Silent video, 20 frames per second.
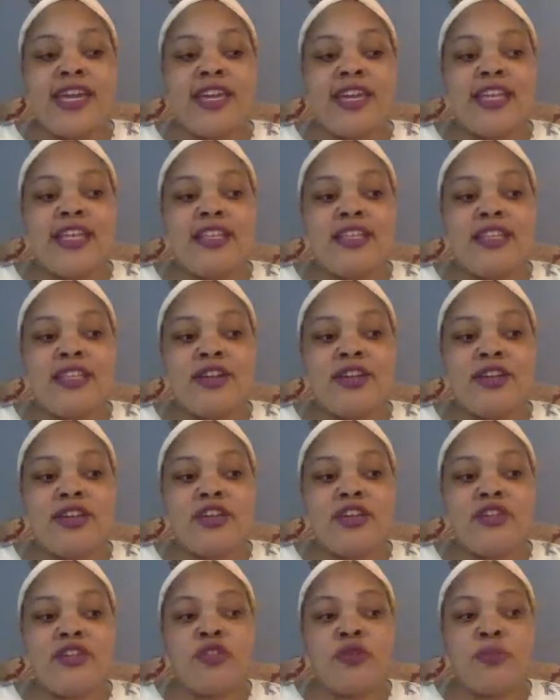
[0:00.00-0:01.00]
And,
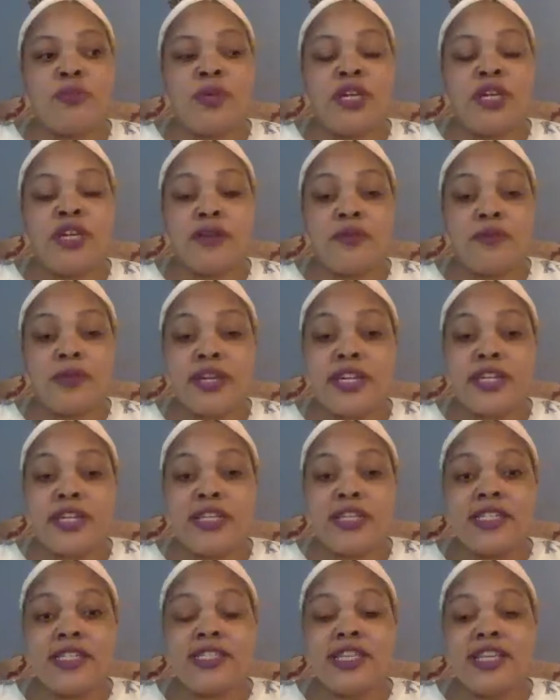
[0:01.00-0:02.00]
being
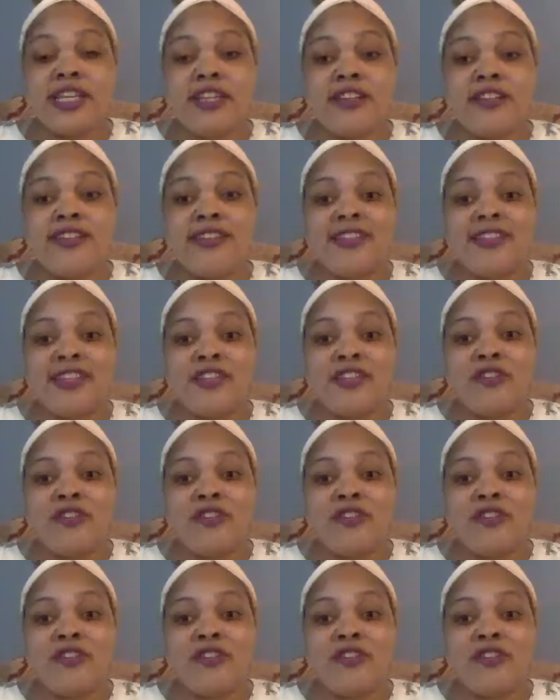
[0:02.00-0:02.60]
raised in,